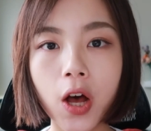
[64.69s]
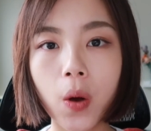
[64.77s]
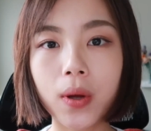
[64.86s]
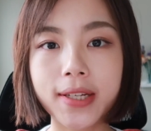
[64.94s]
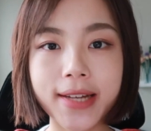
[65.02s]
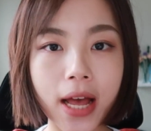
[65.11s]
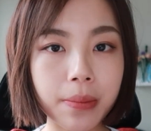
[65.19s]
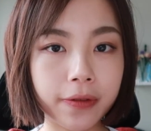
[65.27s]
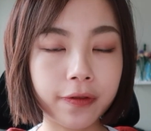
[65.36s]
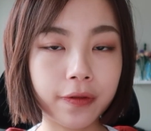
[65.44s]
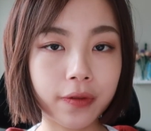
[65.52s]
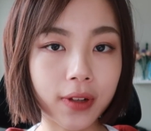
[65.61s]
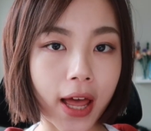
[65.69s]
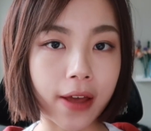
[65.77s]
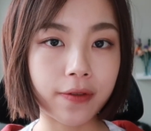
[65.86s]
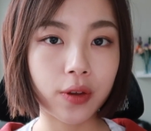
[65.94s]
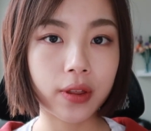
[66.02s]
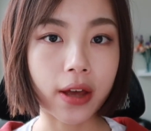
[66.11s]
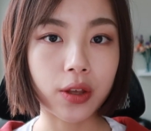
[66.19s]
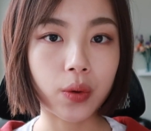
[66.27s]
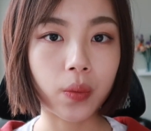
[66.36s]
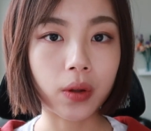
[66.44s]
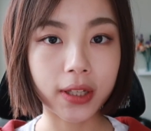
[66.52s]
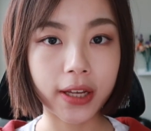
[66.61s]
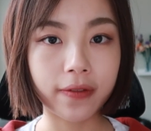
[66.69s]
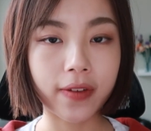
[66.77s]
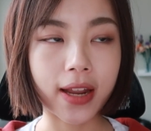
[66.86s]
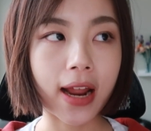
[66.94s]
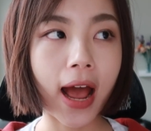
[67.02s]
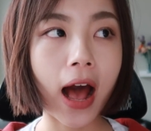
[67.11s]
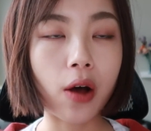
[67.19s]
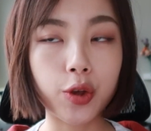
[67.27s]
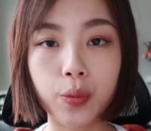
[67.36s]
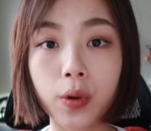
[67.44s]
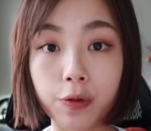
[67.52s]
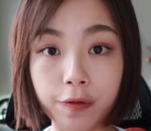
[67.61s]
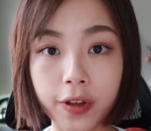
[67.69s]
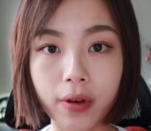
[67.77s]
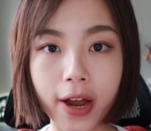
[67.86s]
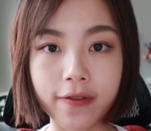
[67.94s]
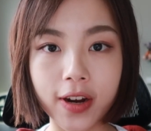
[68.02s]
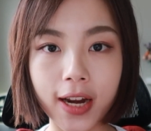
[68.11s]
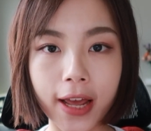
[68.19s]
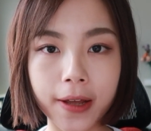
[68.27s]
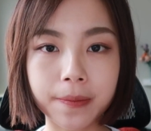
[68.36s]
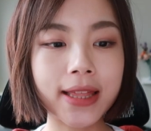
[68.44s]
what type of life that you will live and how you will feel every day.